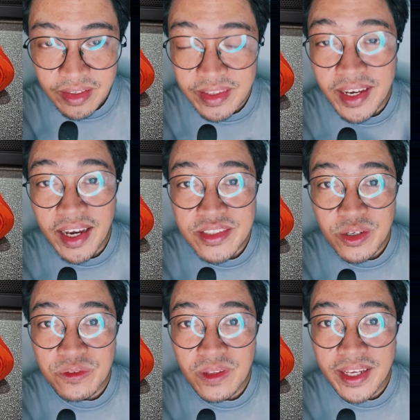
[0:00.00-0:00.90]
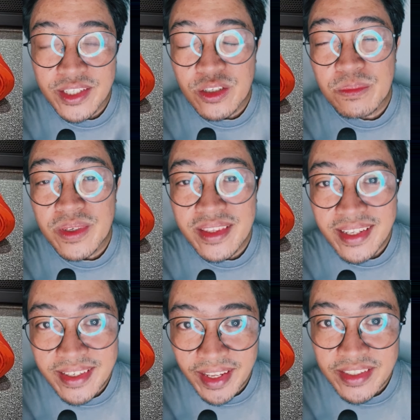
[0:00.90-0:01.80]
The ISOFLY could be the
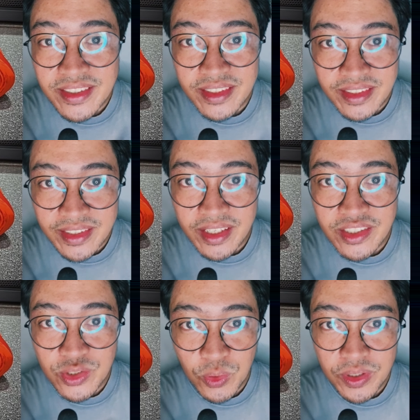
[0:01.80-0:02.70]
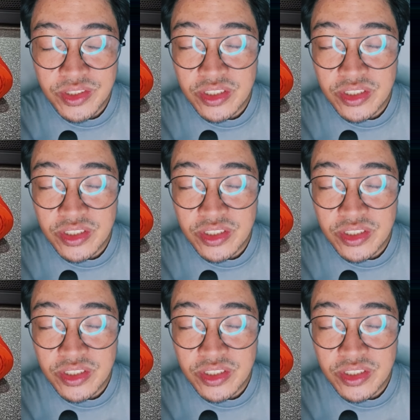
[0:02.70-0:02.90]
next success story,